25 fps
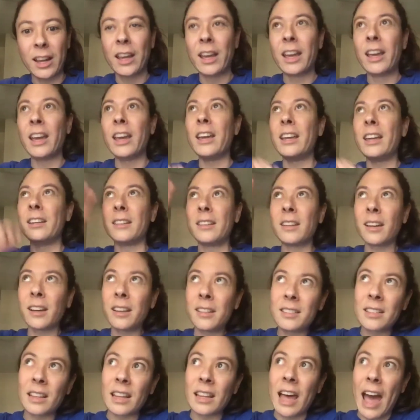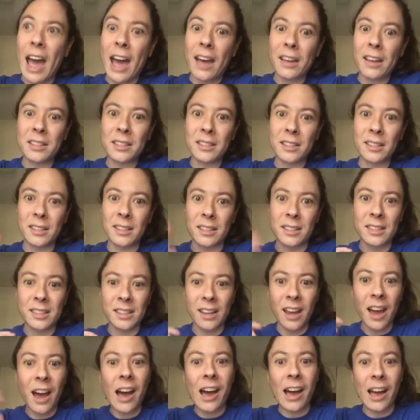it does last in the
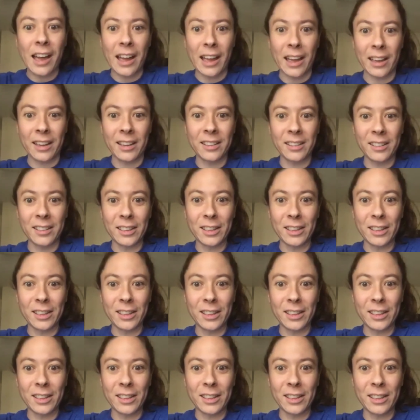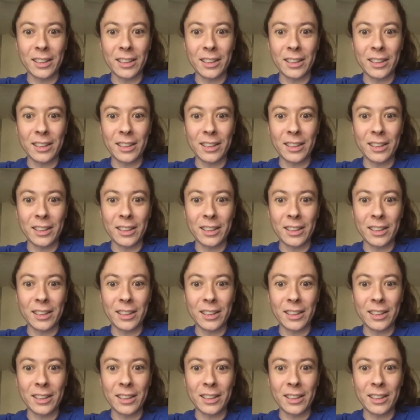sky longer
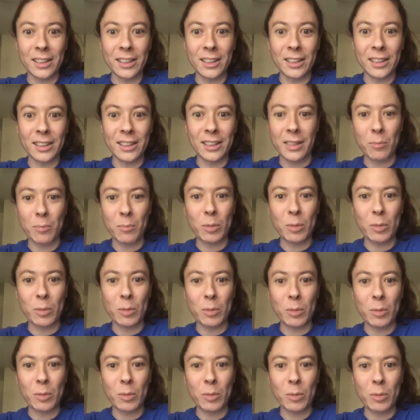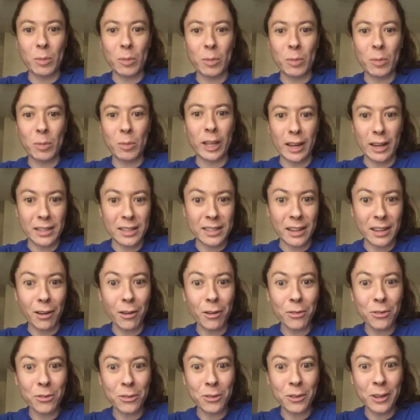than the plane itself
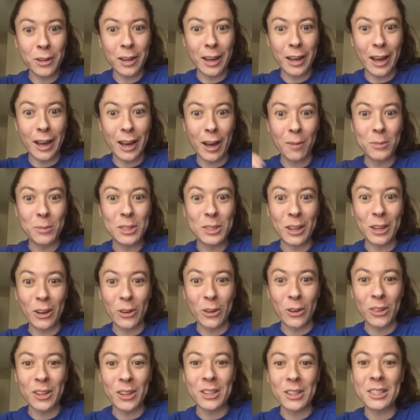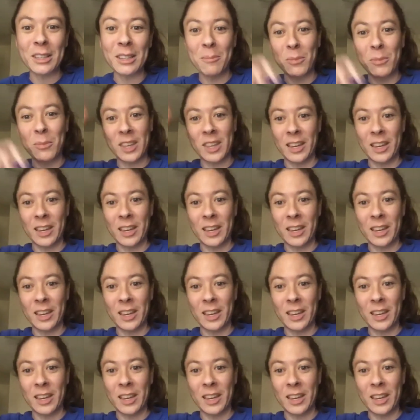um, so there's something